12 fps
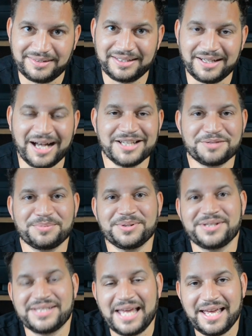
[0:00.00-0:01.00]
The
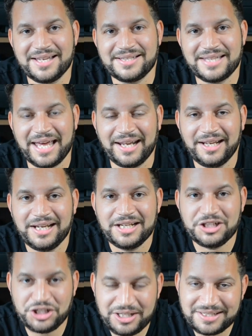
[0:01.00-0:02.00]
gospel says that
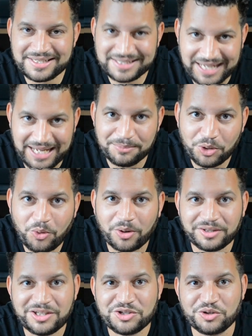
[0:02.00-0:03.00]
Jesus came
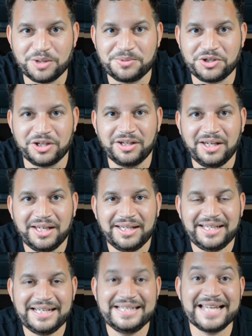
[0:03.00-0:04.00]
according to scripture,
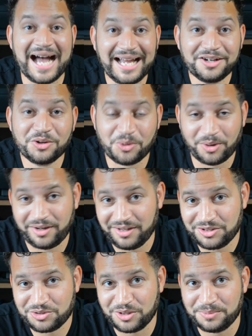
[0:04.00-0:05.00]
he died according
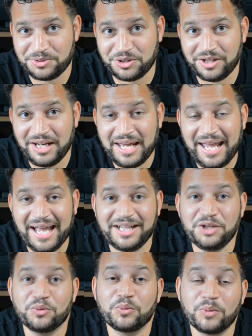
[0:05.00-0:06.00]
to scripture, and
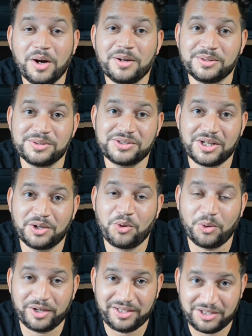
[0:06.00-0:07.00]
he rose
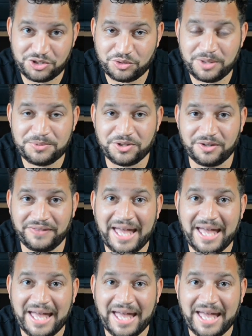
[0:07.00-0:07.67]
according to scripture.